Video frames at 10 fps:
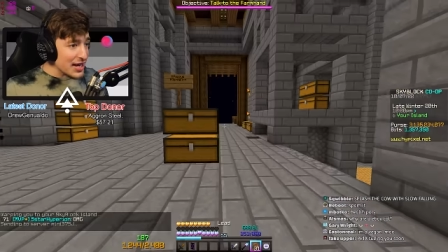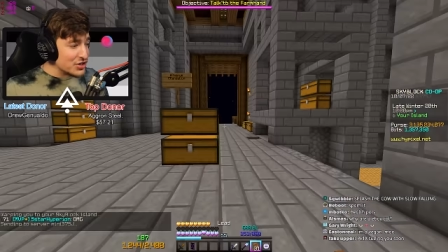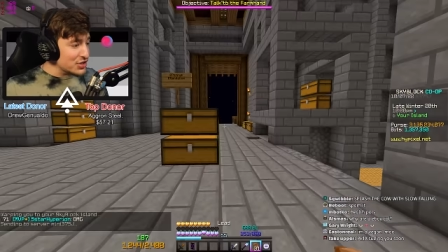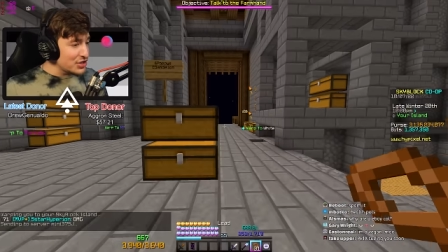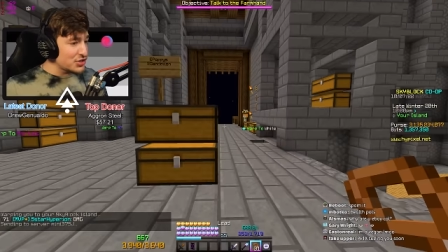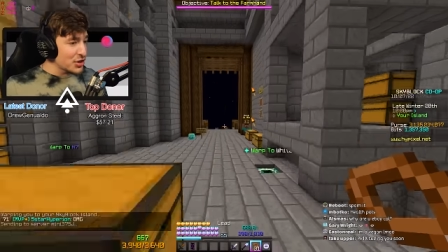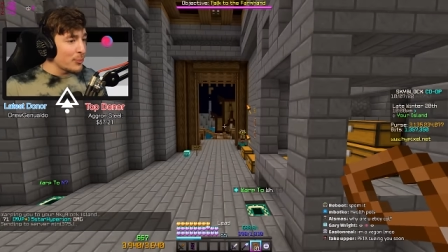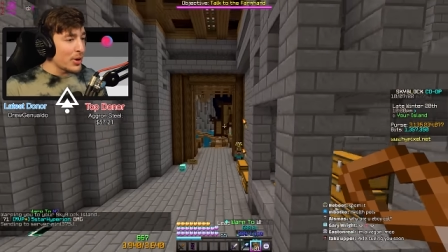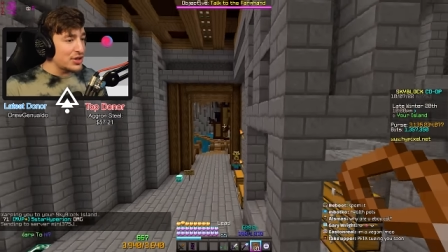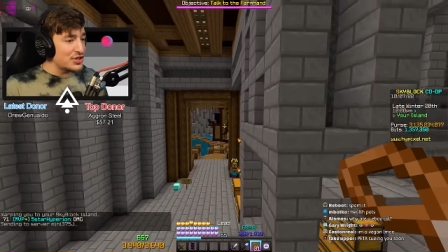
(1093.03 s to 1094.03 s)
actually
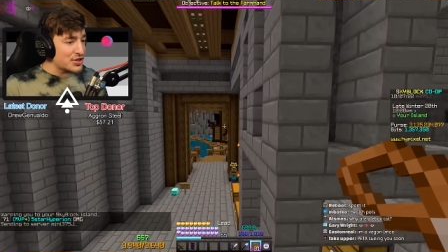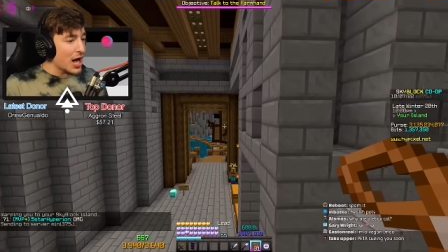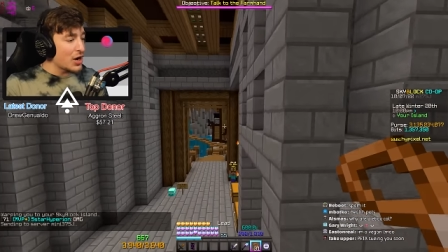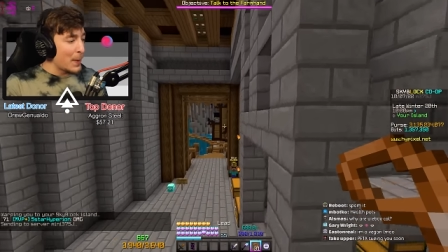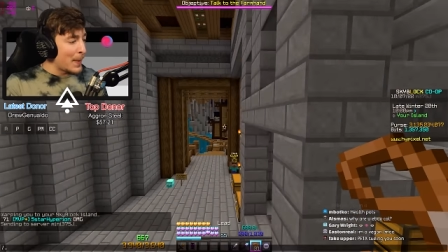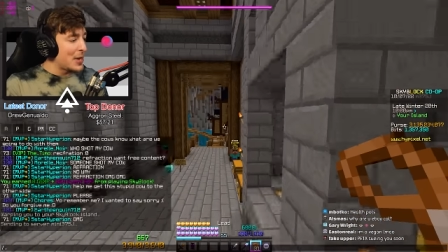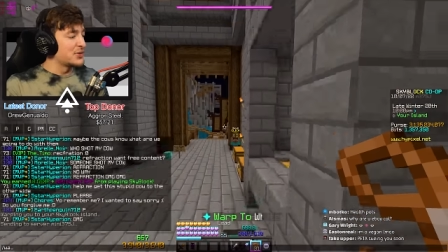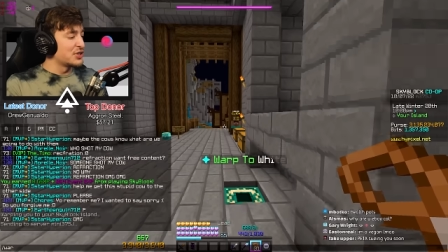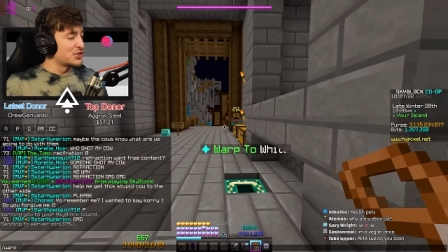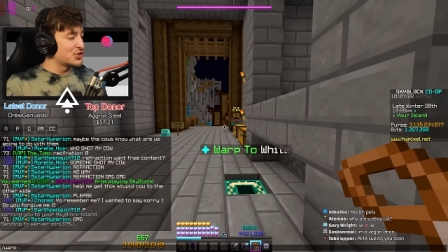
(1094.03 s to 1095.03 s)
somebody sat on a
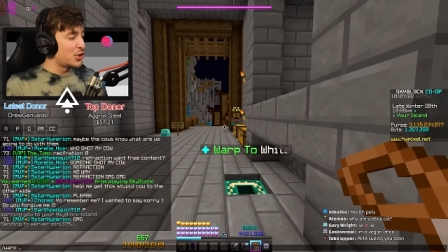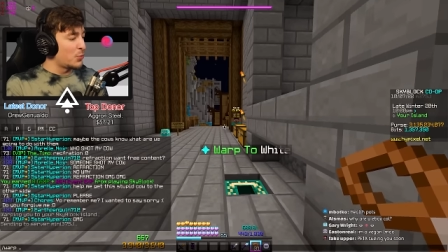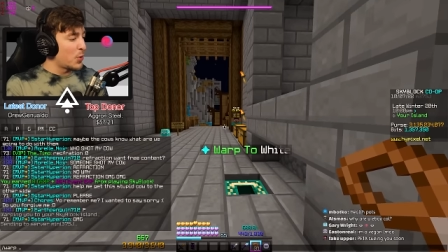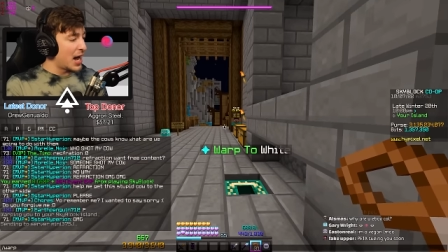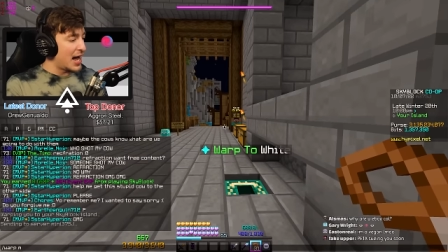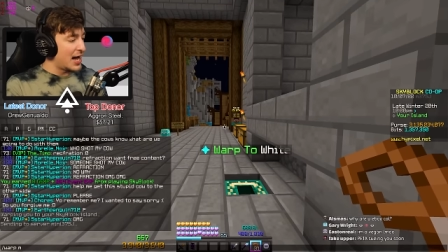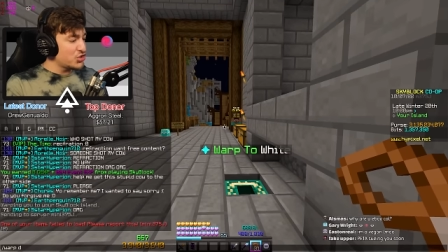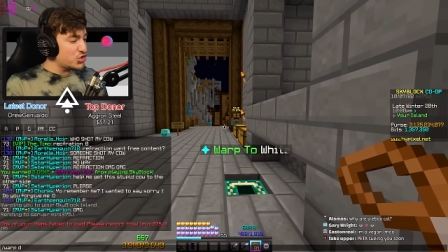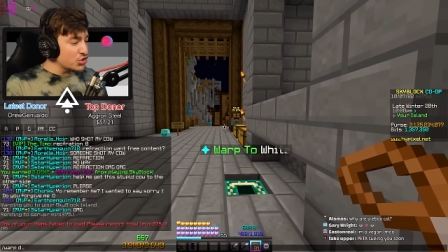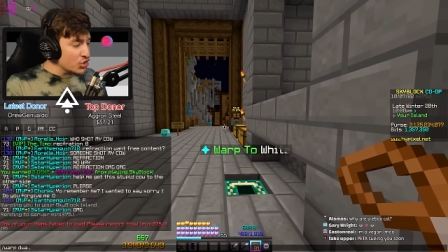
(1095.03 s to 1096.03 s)
mountain somewhere.
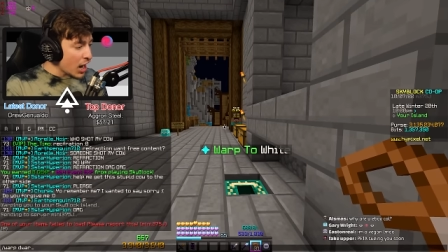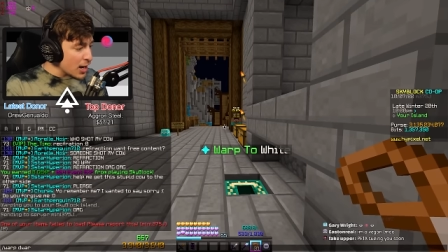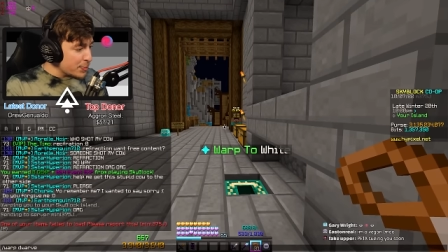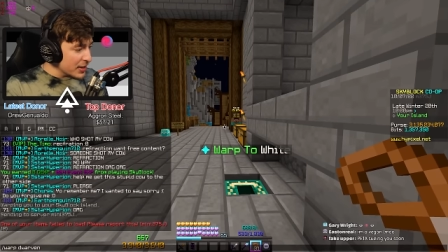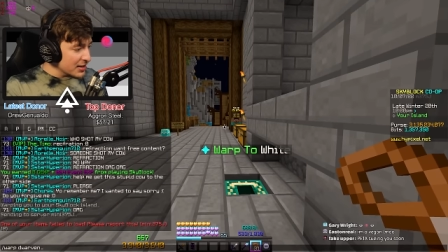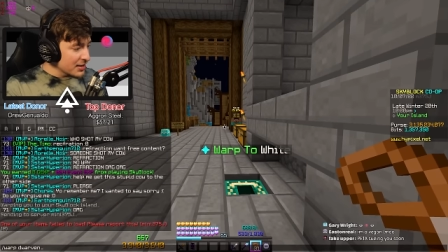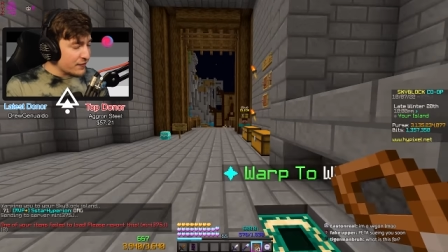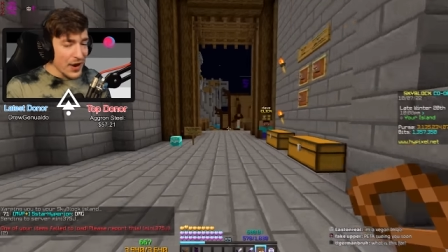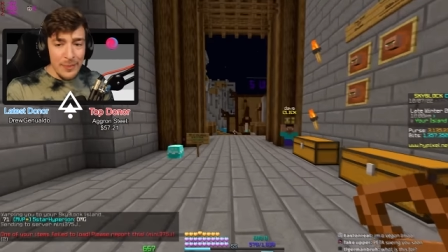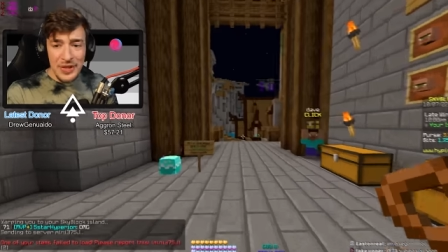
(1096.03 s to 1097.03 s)
Sniping?
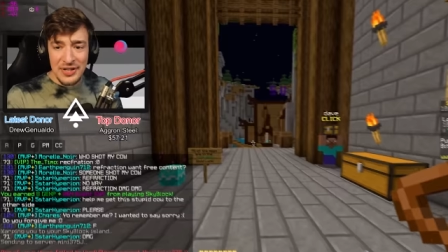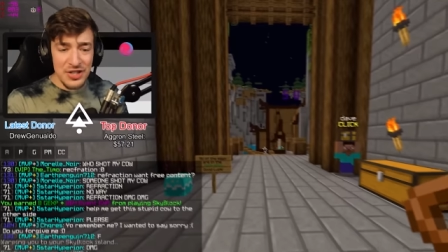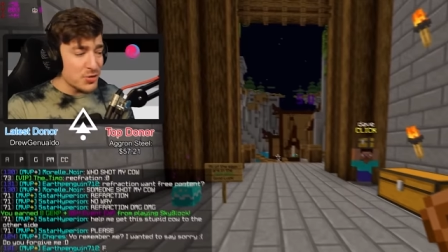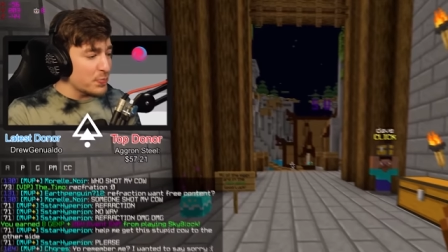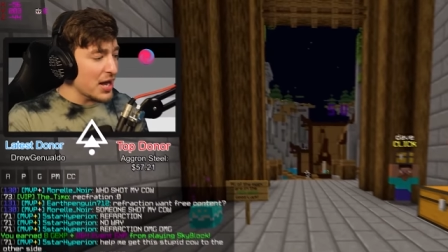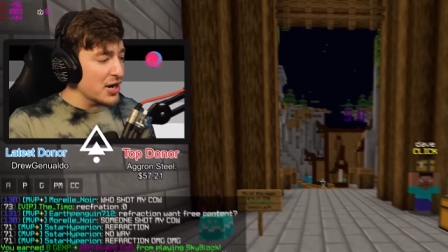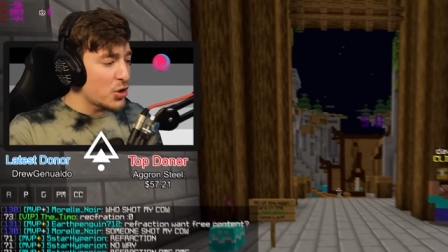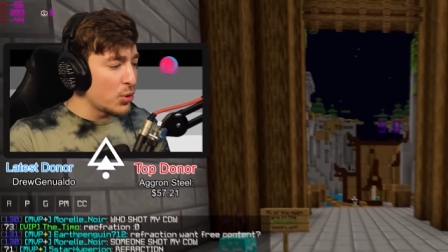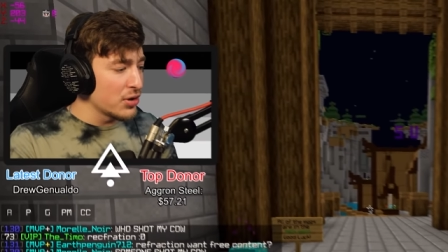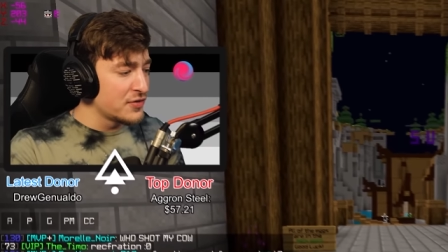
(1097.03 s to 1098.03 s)
Fam thinks he's playing
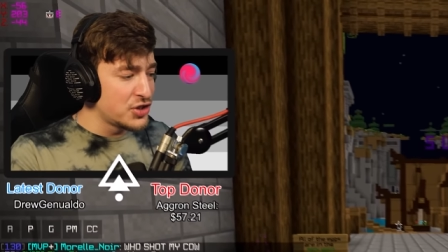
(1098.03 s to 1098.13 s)
Call of